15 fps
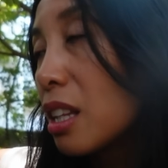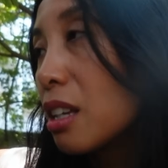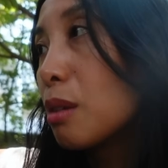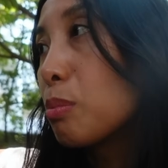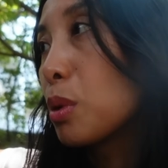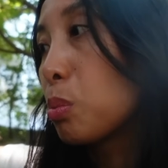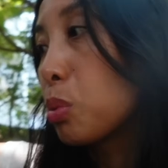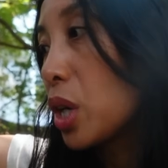the
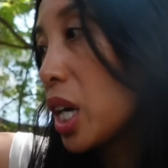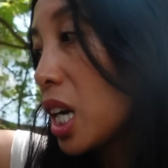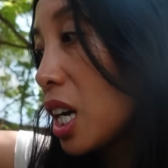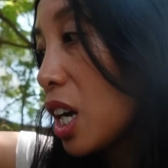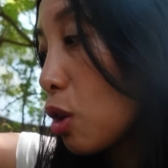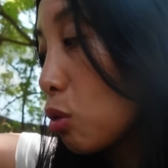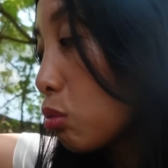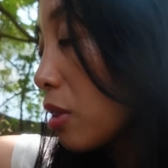paprika
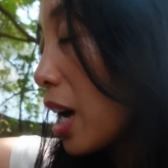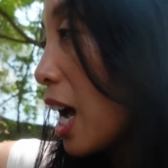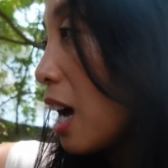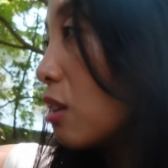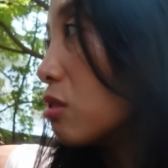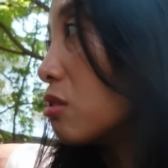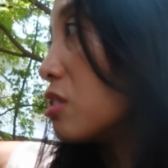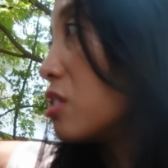
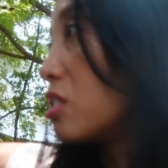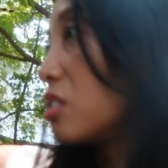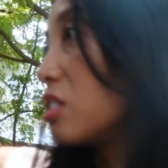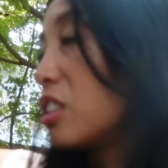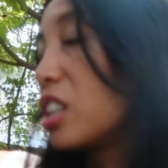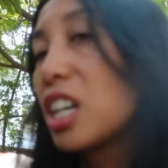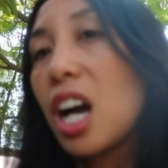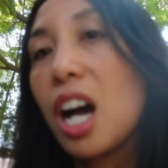around
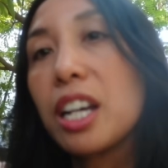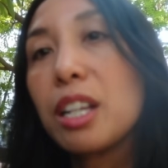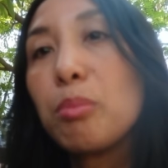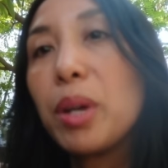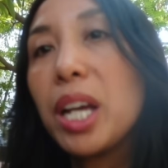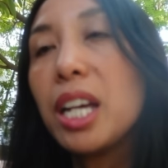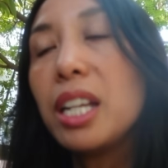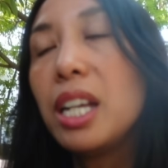the garden bed.